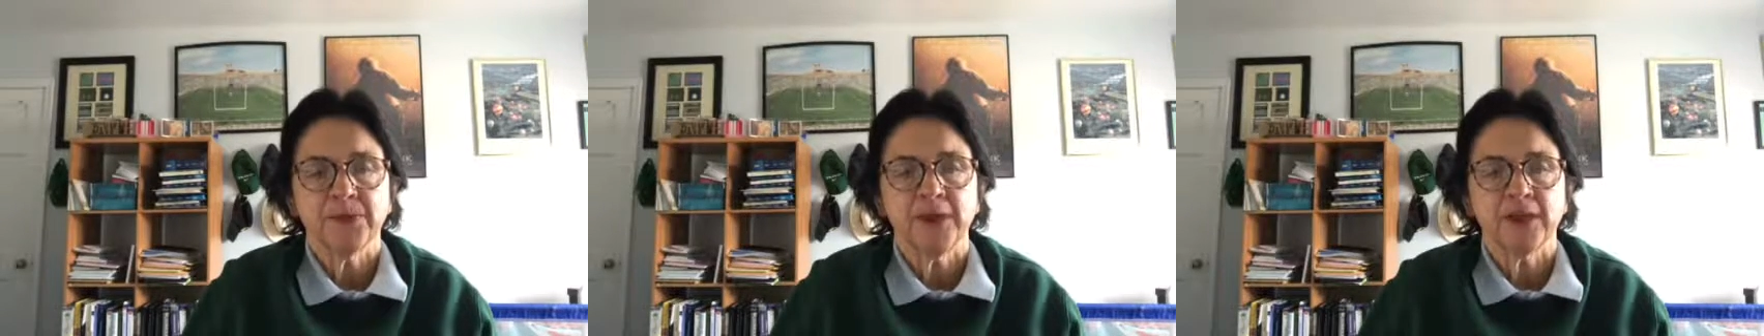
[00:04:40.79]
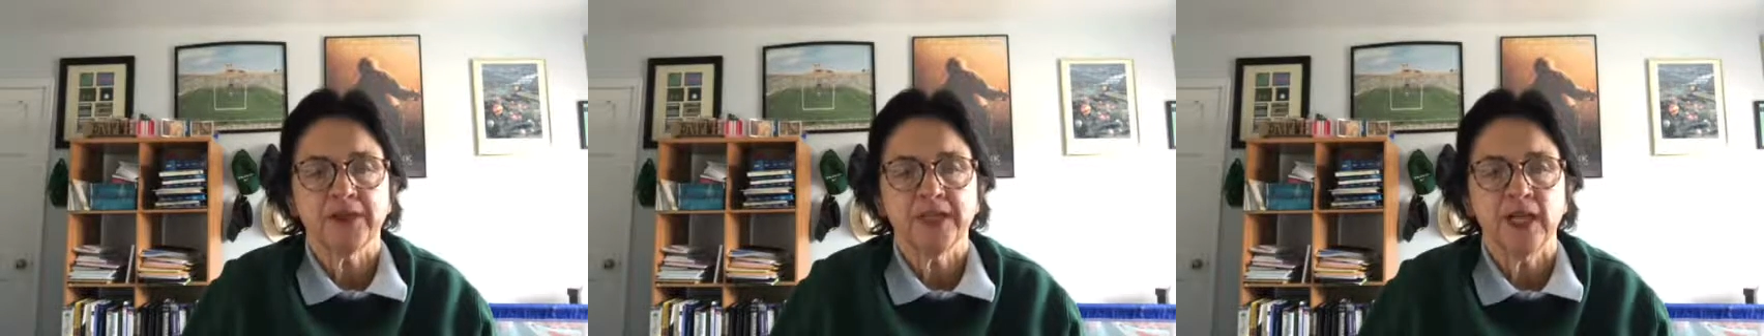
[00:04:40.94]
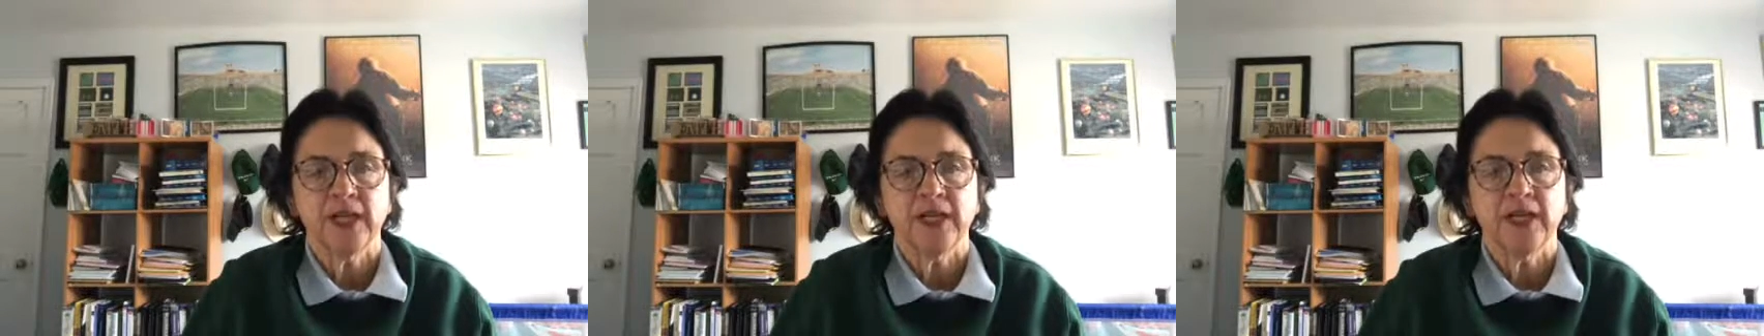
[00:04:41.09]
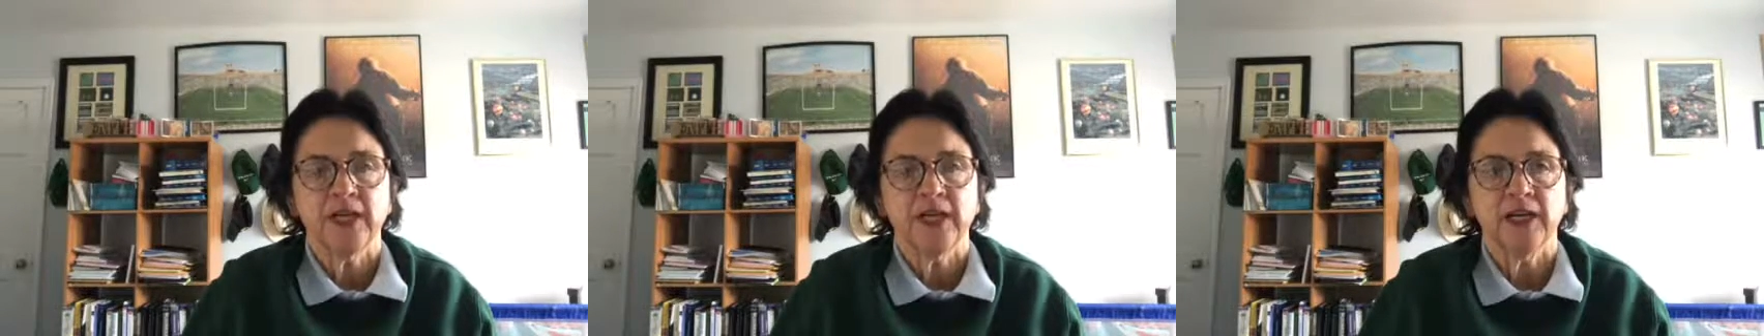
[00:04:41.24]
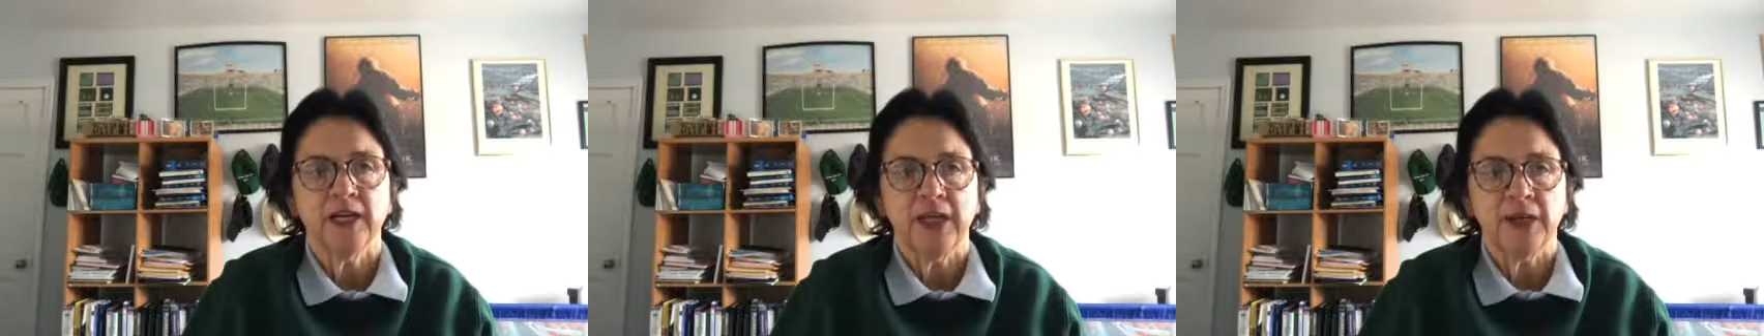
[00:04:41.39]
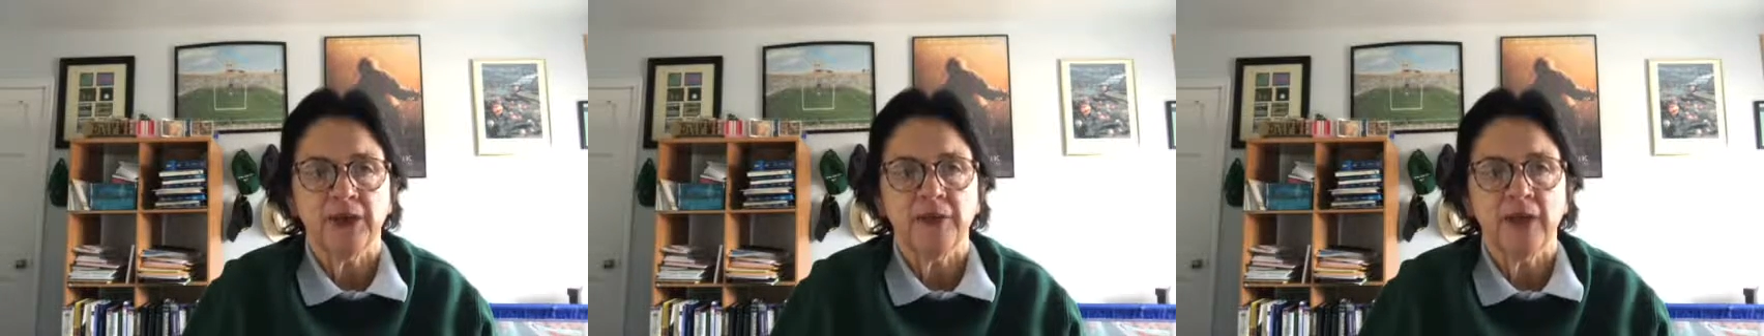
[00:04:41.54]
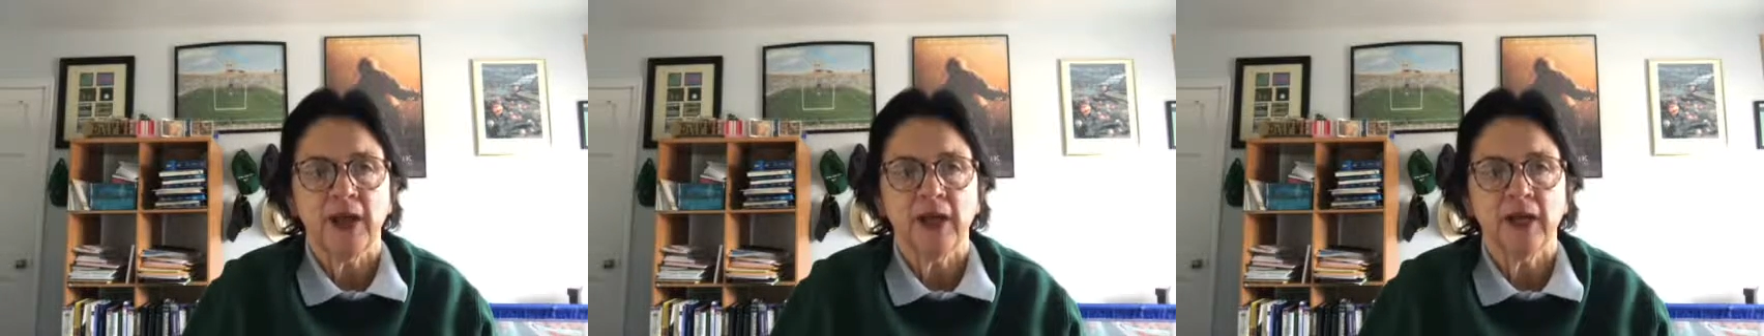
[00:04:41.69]
about taking an
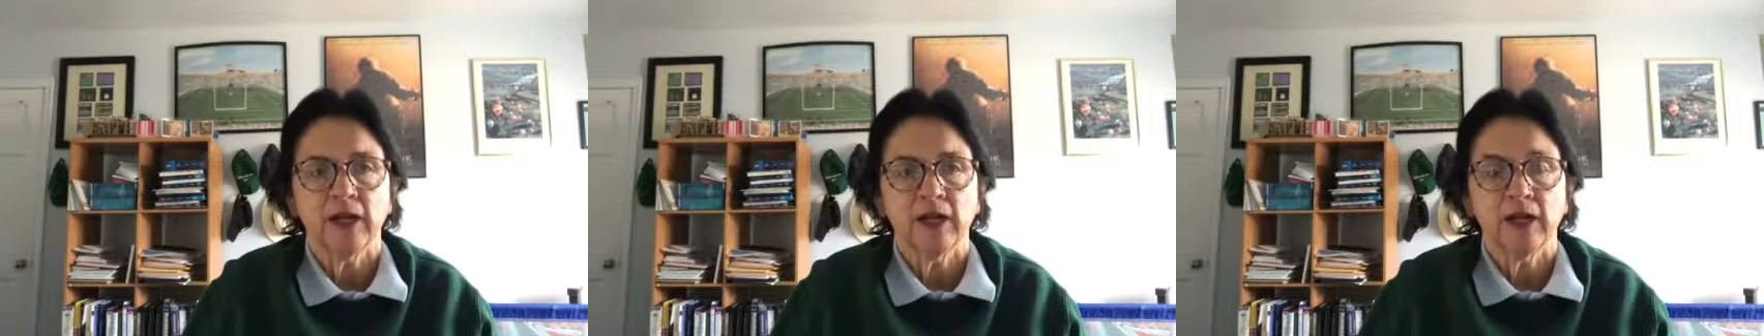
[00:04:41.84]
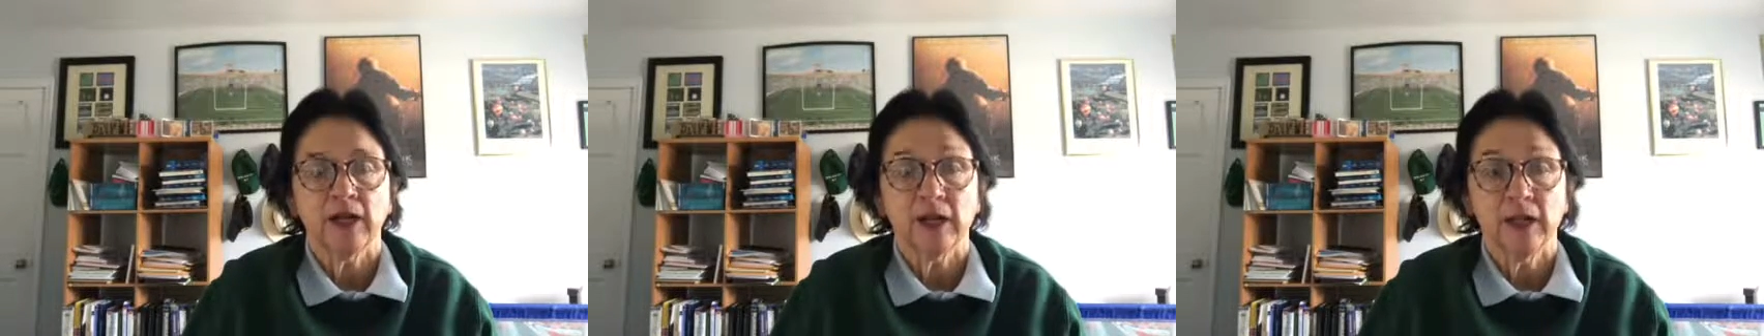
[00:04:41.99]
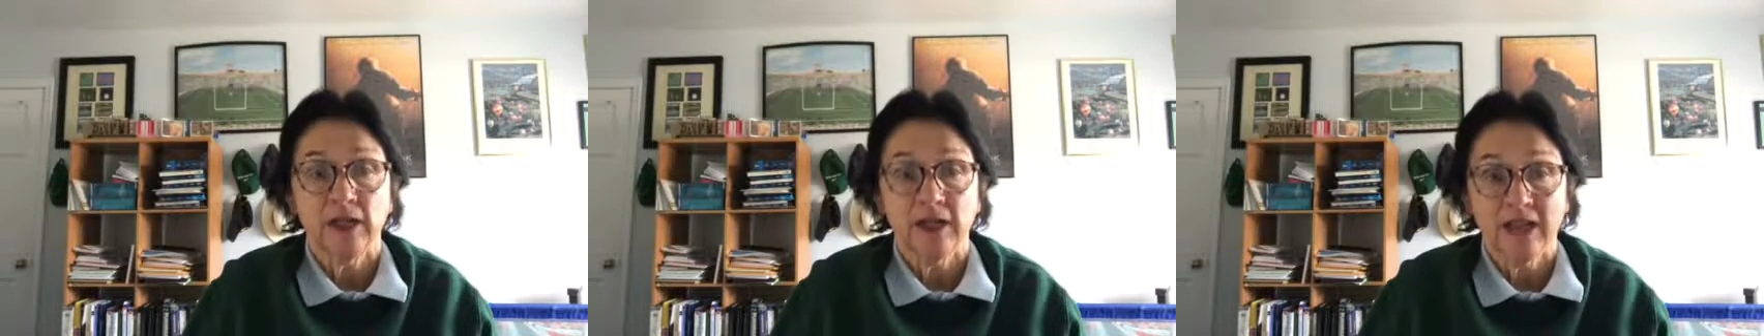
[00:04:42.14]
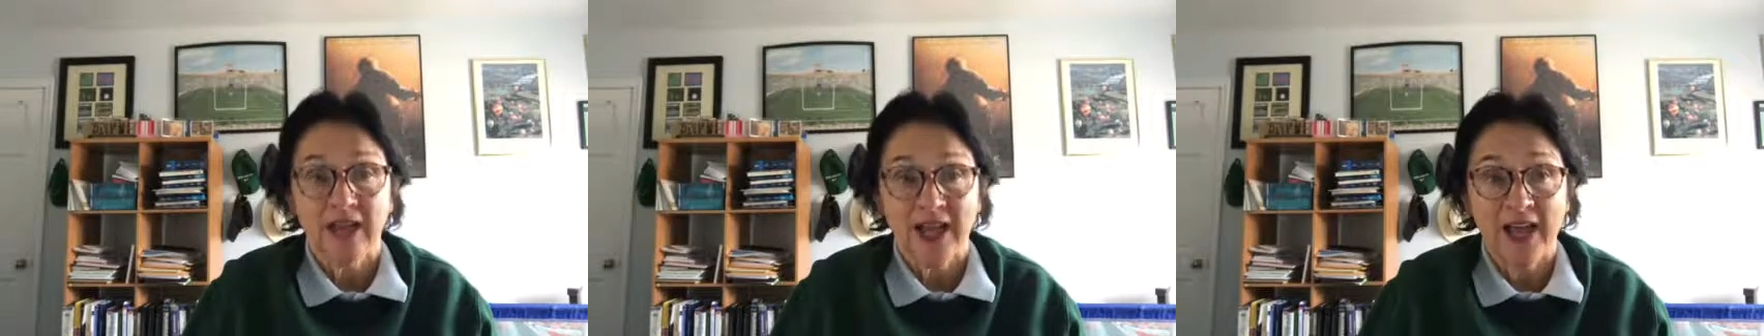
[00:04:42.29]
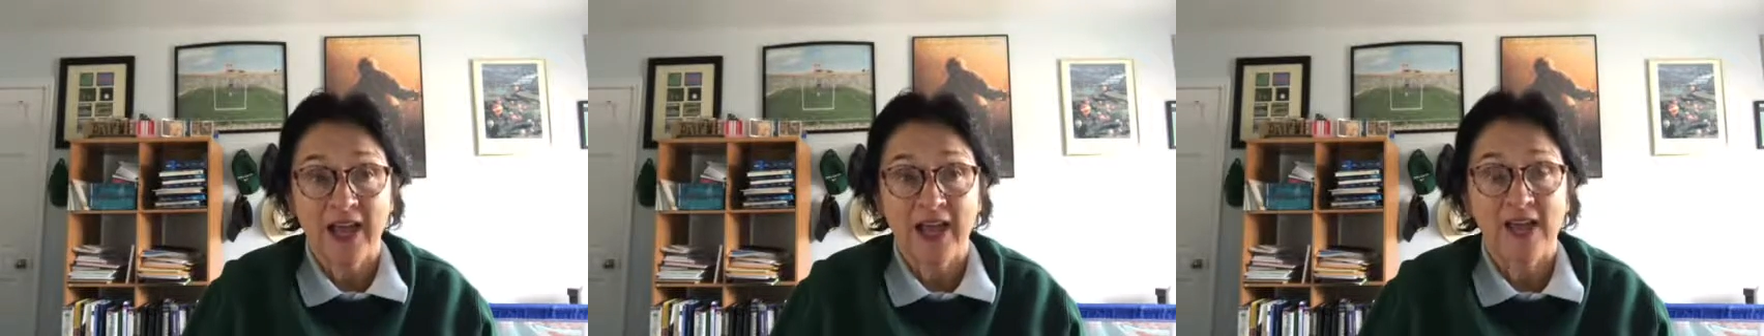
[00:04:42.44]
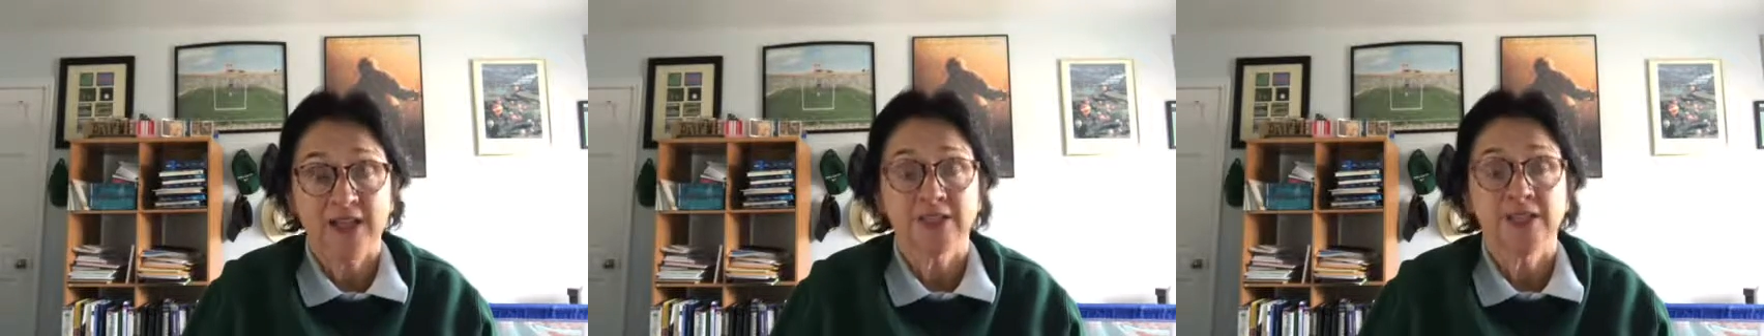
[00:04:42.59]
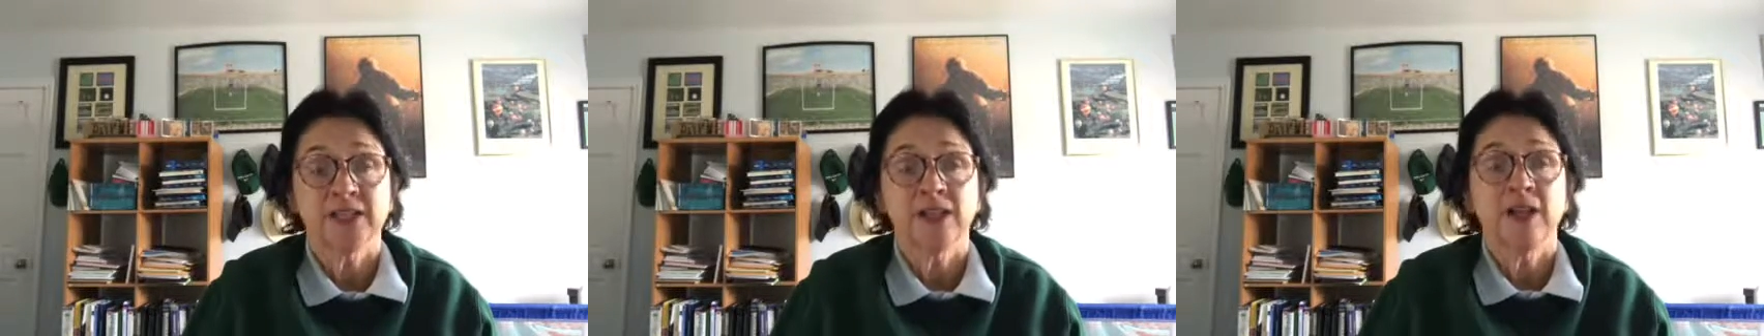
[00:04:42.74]
internet
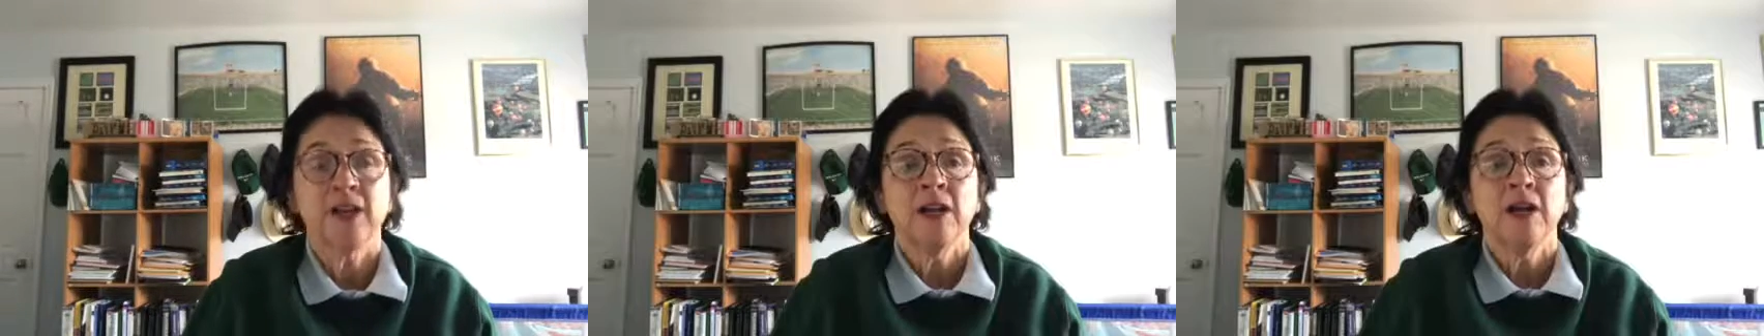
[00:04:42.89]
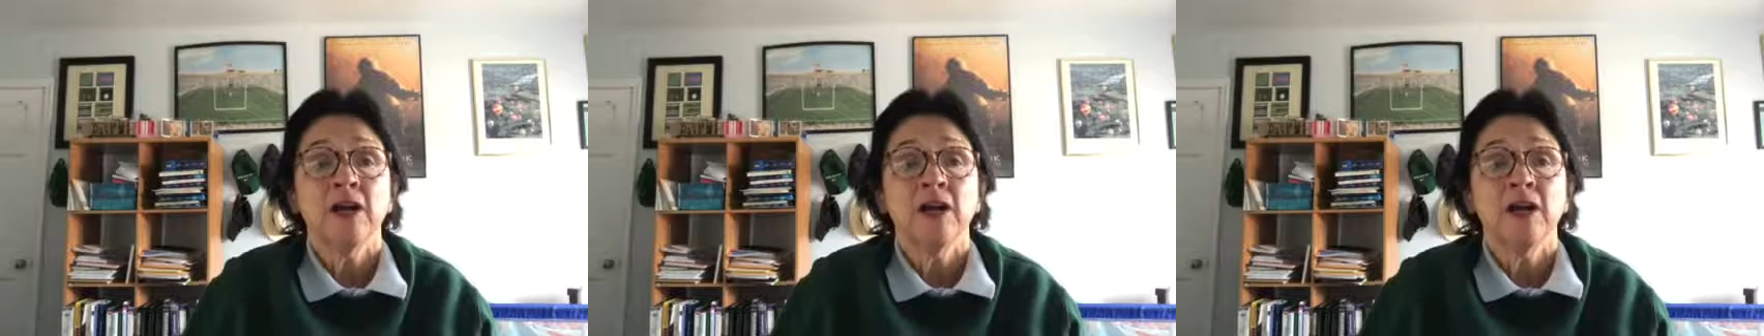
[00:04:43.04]
class,